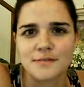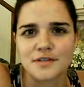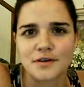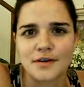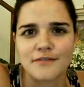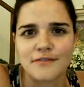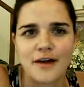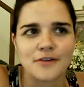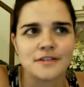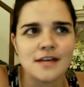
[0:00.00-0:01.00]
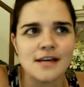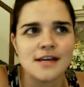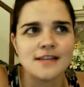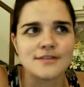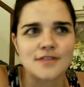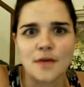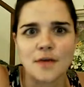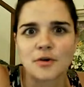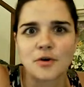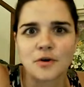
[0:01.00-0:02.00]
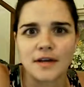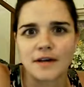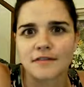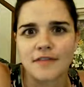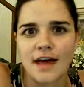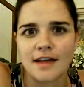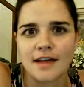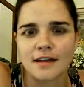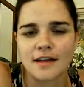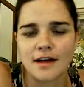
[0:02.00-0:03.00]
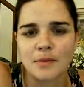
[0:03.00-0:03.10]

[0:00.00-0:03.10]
So I found there's that recording of that